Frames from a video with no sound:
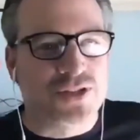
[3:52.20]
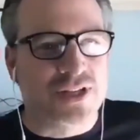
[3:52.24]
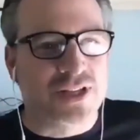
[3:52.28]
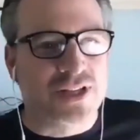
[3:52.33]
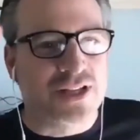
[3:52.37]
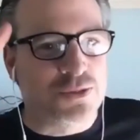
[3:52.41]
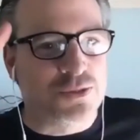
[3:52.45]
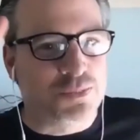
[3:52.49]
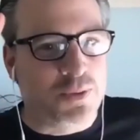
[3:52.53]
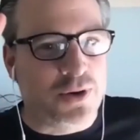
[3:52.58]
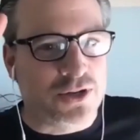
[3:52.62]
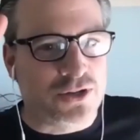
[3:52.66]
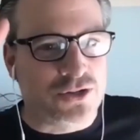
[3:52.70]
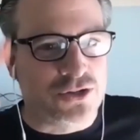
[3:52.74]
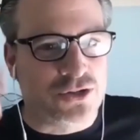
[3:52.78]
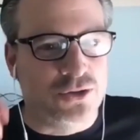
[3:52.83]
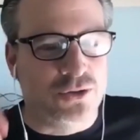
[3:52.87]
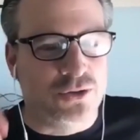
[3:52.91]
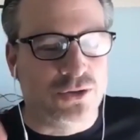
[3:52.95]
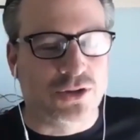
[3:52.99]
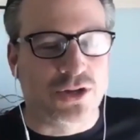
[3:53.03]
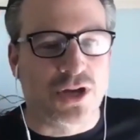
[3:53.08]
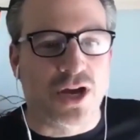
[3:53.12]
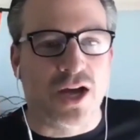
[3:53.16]
this sparks two
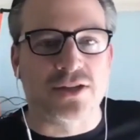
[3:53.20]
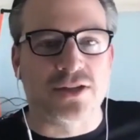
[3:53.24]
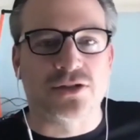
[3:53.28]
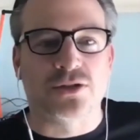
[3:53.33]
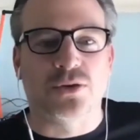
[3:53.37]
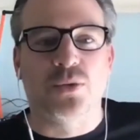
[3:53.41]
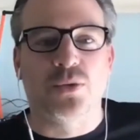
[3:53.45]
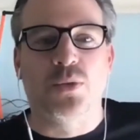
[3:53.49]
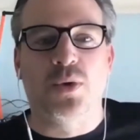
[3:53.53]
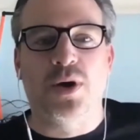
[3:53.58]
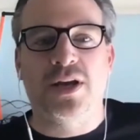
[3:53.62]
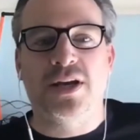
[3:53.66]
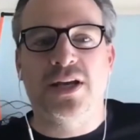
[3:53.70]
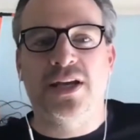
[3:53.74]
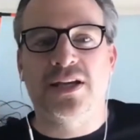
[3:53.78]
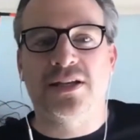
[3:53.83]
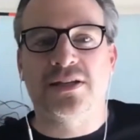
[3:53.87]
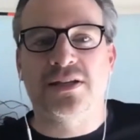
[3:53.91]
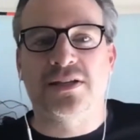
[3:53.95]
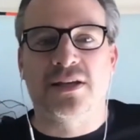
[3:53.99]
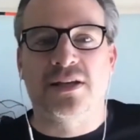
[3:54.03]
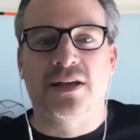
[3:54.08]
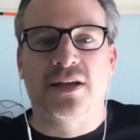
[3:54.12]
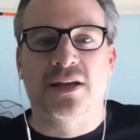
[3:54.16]
thoughts. One is
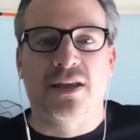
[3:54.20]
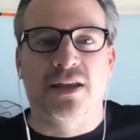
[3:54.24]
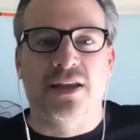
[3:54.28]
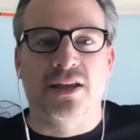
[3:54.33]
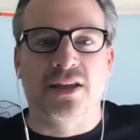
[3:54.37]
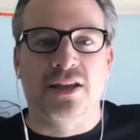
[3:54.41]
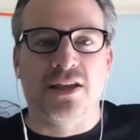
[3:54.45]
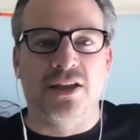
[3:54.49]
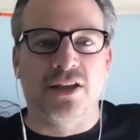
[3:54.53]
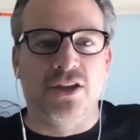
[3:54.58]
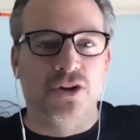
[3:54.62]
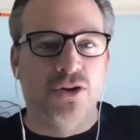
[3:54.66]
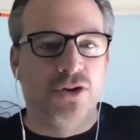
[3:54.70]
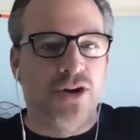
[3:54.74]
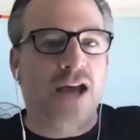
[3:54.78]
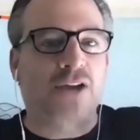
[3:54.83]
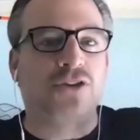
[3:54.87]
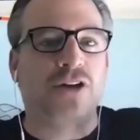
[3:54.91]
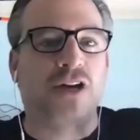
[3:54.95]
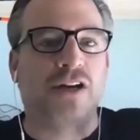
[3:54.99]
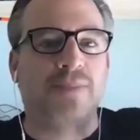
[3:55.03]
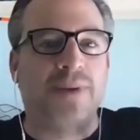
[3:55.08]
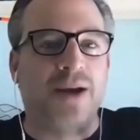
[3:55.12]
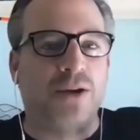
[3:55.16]
you're now talking
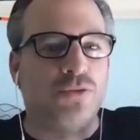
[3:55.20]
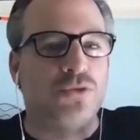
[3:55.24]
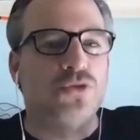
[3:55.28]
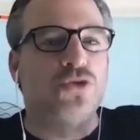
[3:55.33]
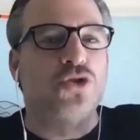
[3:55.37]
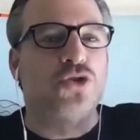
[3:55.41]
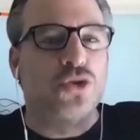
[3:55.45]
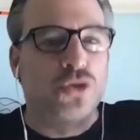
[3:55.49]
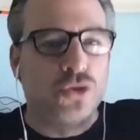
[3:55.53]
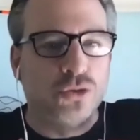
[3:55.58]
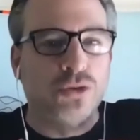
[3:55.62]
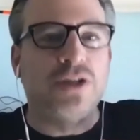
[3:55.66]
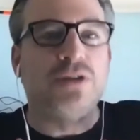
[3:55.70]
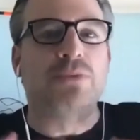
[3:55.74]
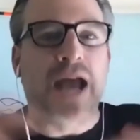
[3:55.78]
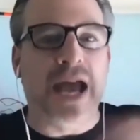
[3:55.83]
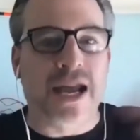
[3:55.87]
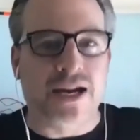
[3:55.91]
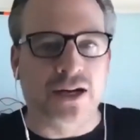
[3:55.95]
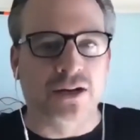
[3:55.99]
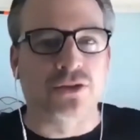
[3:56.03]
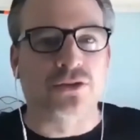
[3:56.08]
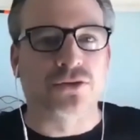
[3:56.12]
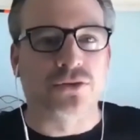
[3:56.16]
about truly
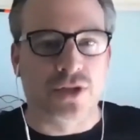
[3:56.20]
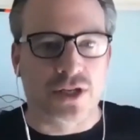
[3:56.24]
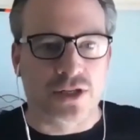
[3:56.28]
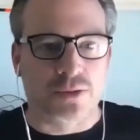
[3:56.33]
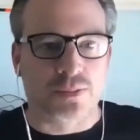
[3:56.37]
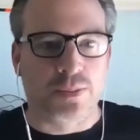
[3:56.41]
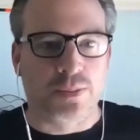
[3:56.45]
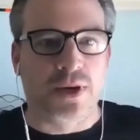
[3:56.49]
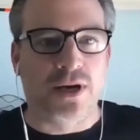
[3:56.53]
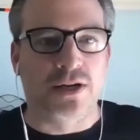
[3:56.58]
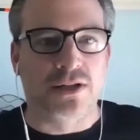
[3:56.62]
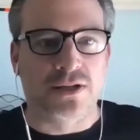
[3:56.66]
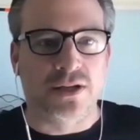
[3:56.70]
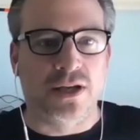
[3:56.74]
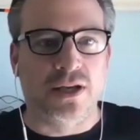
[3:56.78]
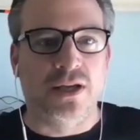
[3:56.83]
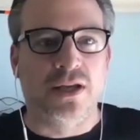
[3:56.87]
radical transparency.